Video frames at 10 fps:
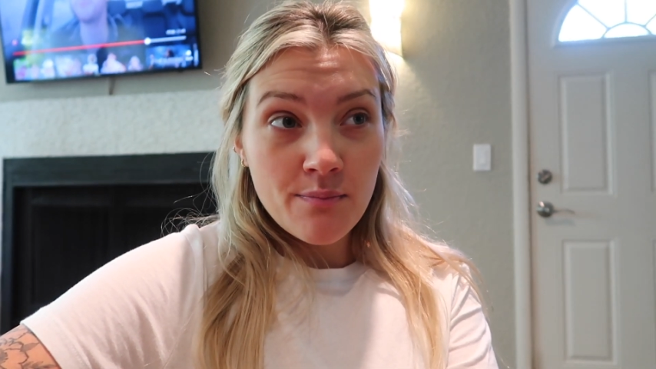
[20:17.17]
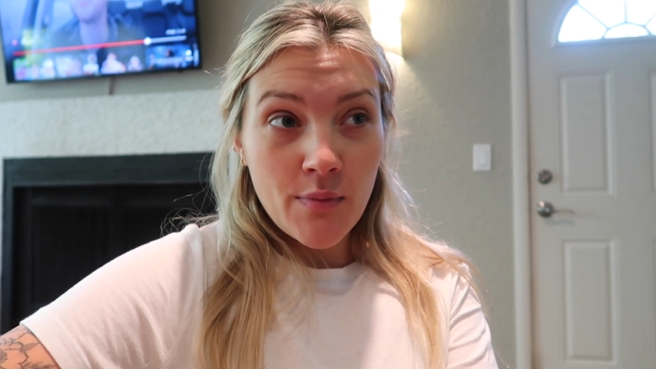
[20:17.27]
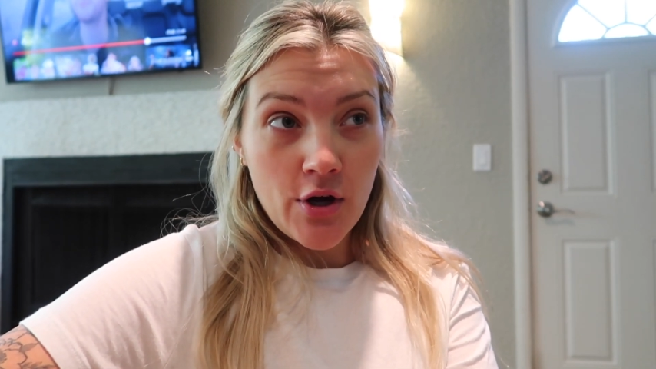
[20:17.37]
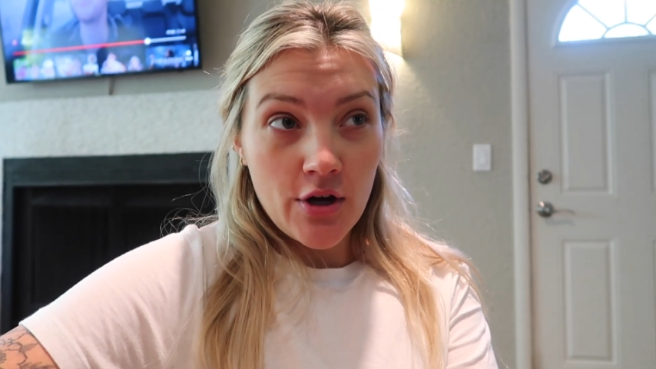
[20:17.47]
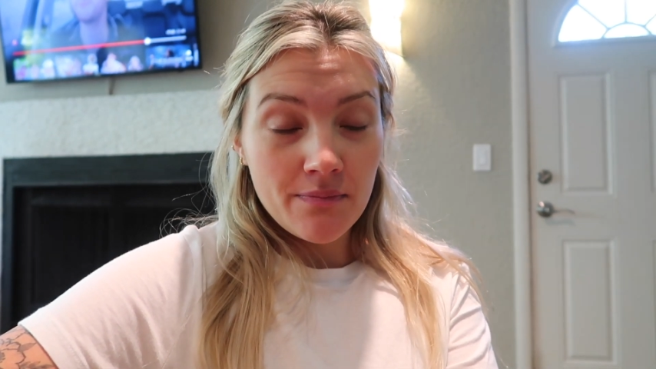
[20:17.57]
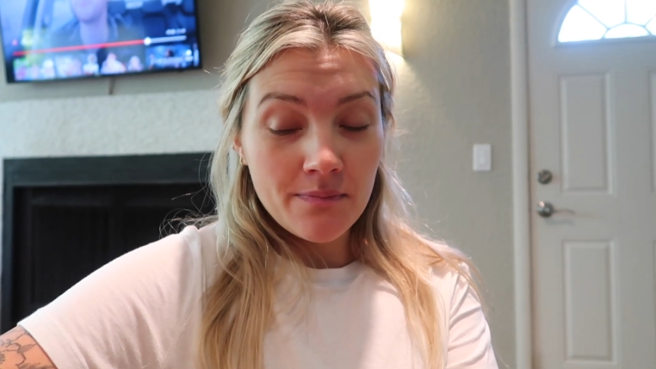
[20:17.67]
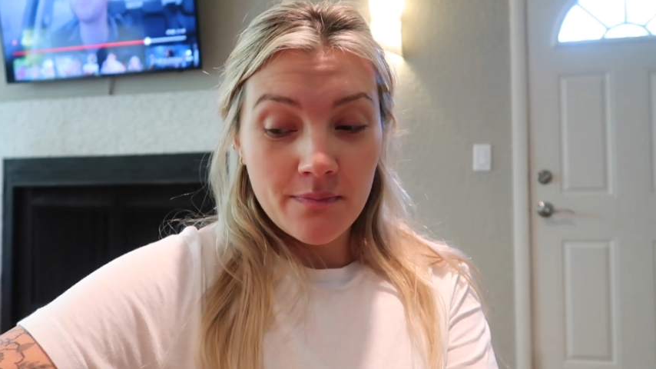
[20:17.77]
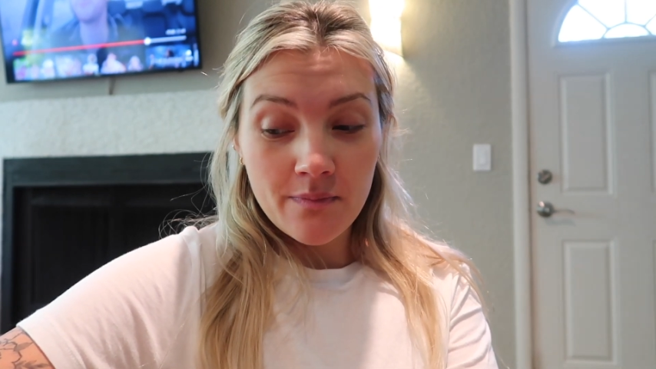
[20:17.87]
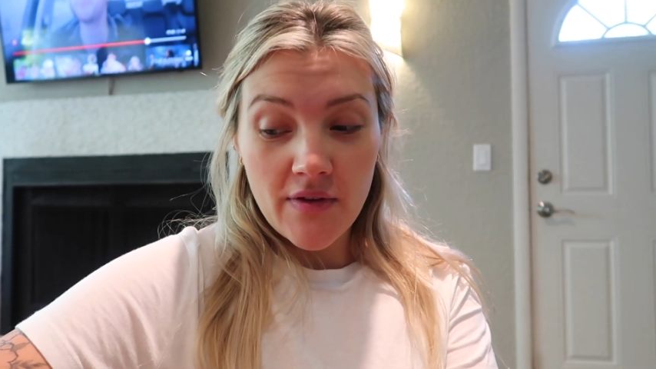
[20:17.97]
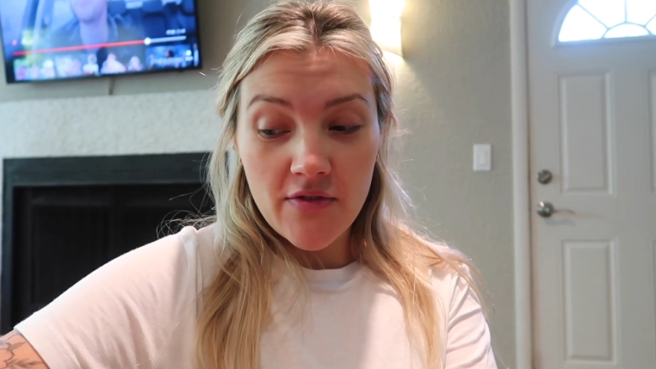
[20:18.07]
Mom,
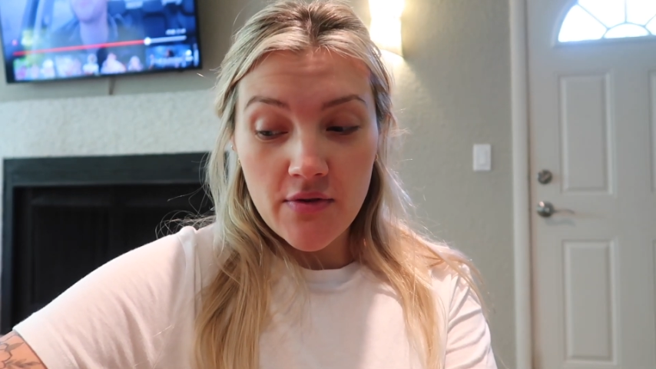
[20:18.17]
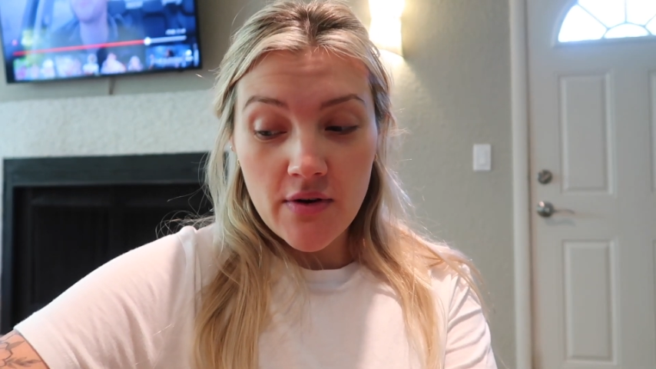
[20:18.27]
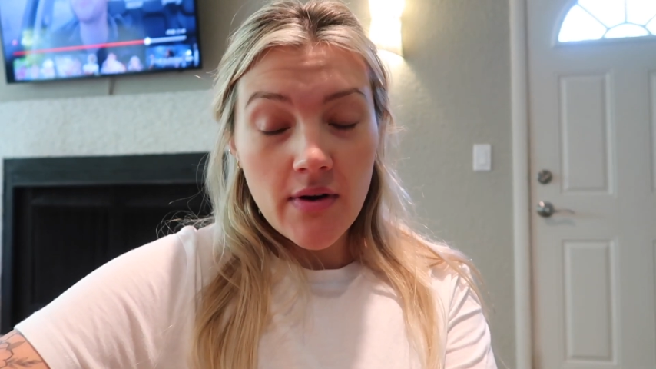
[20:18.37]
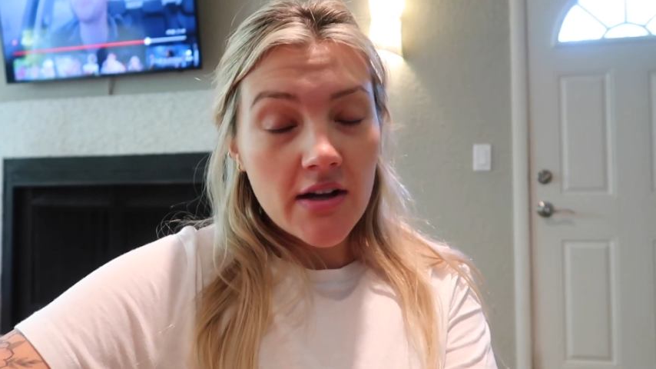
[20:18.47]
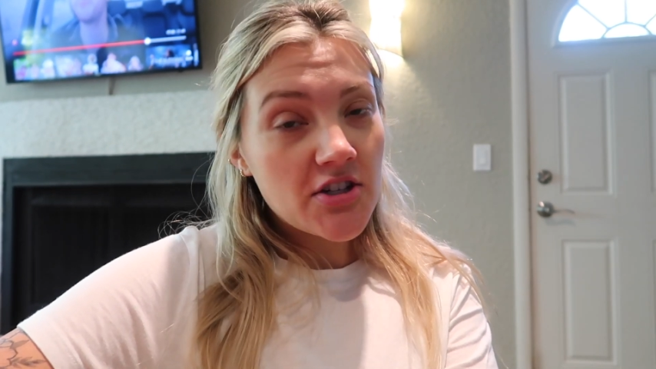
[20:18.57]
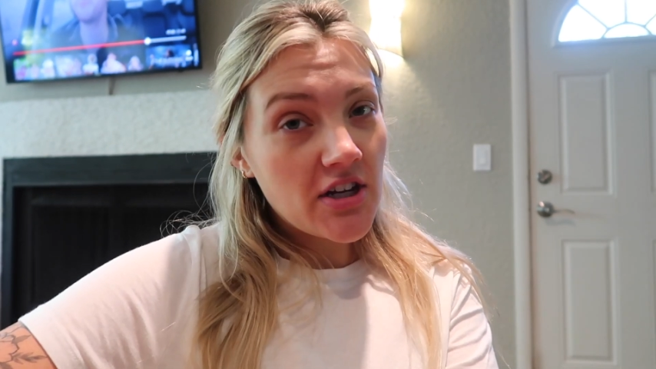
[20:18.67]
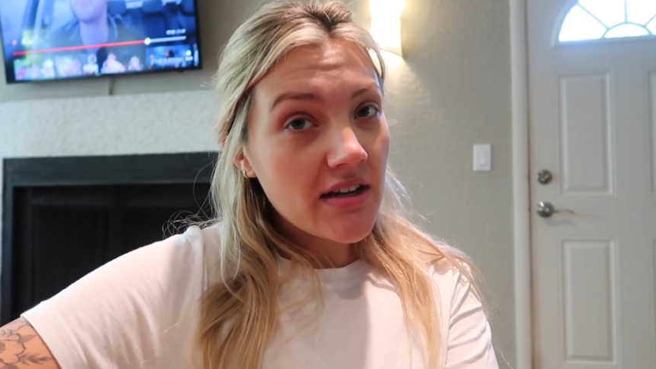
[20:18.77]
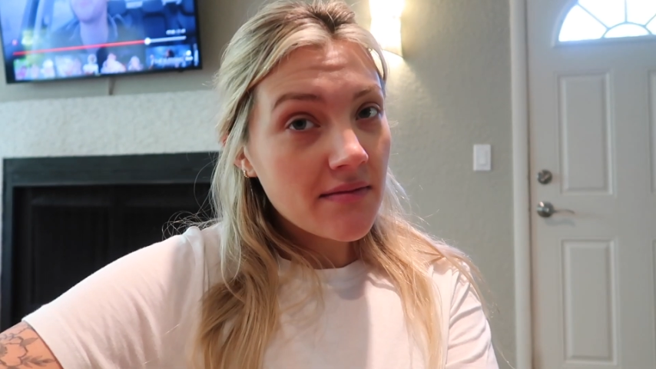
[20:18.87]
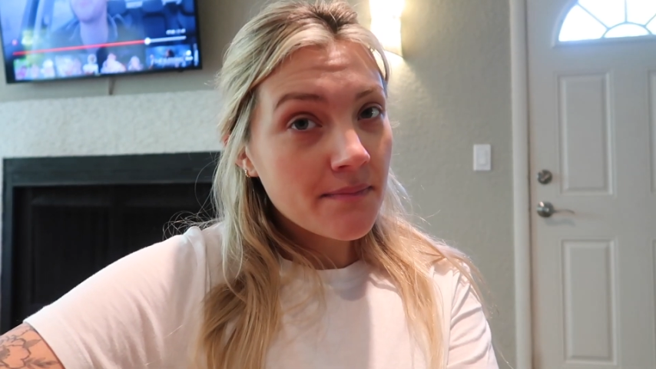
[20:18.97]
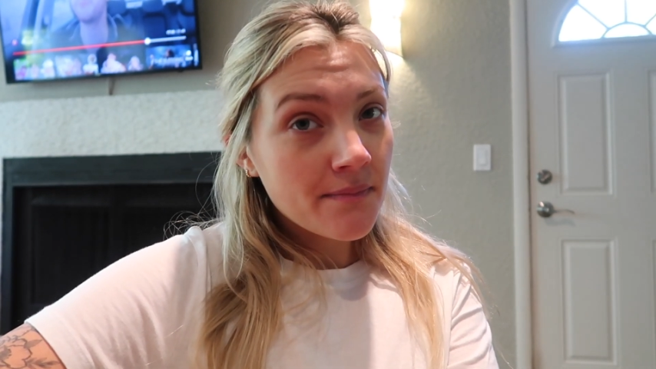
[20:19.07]
if you are watching,